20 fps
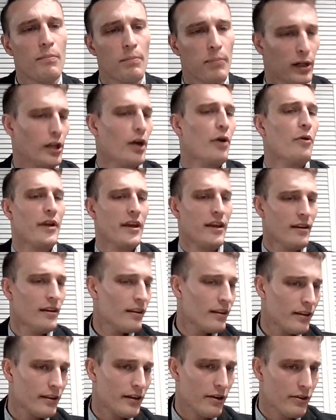baloney,
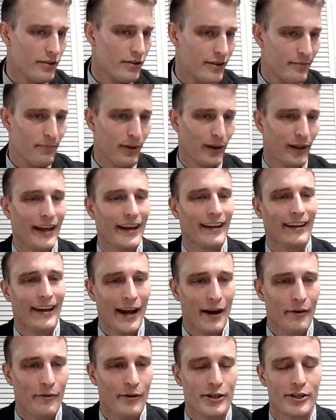to use polite
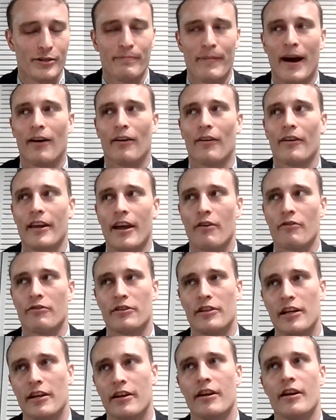language, about
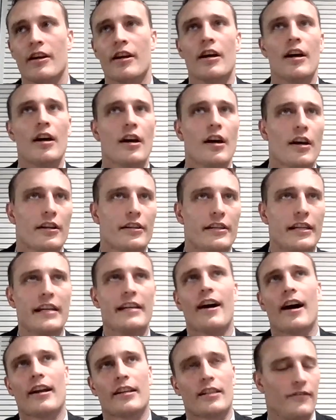
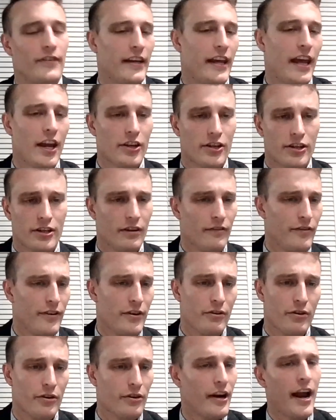denazification of
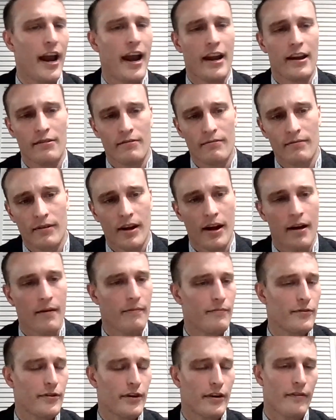Ukraine.
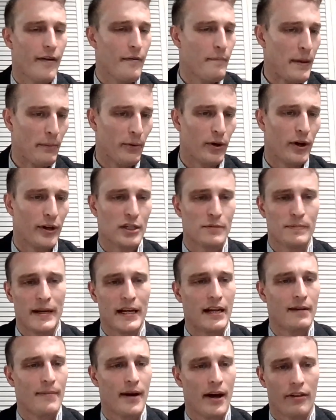You've had people on to
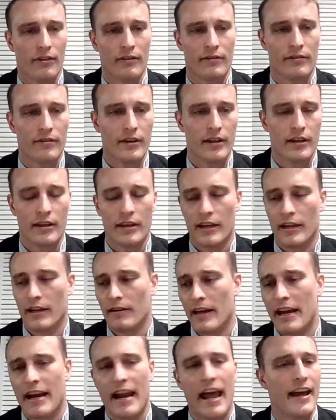speak about the
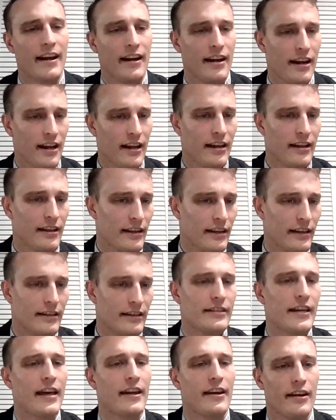inanity and the
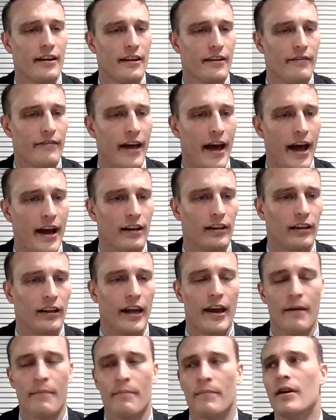insanity of that
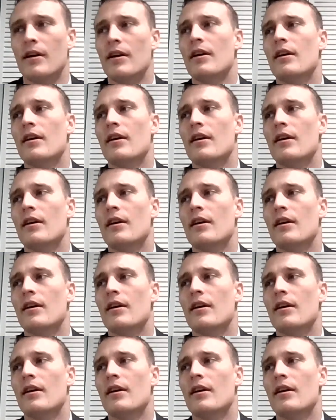claim.